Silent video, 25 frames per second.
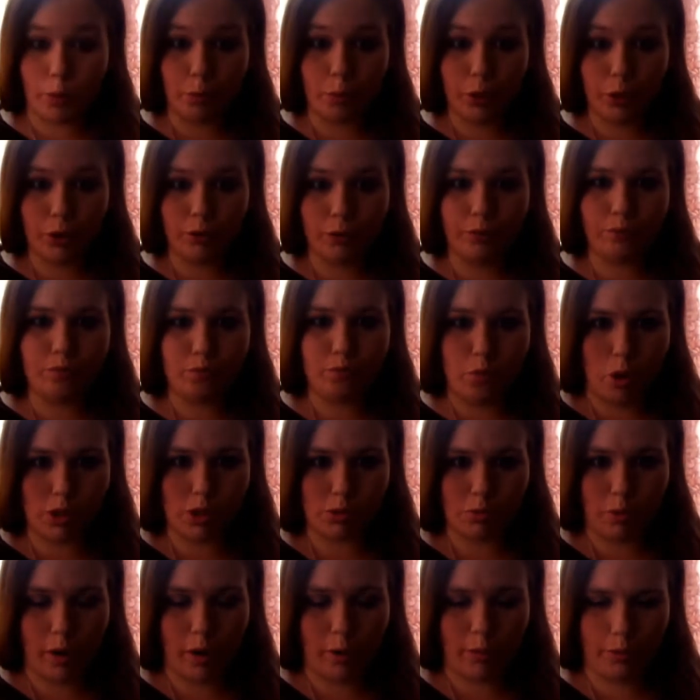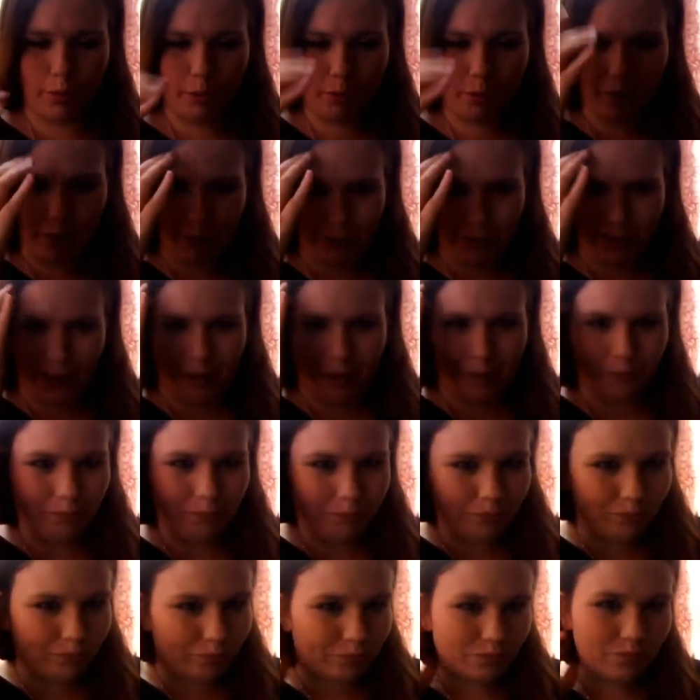room. There we
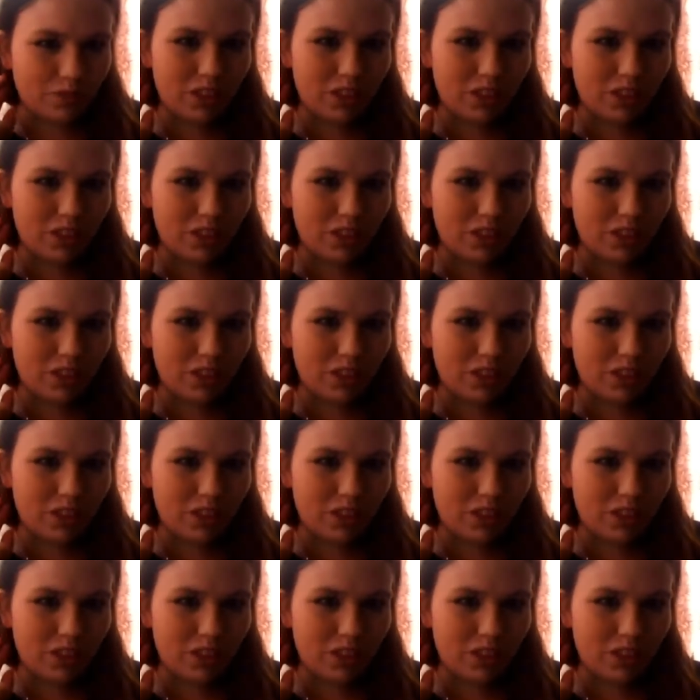go.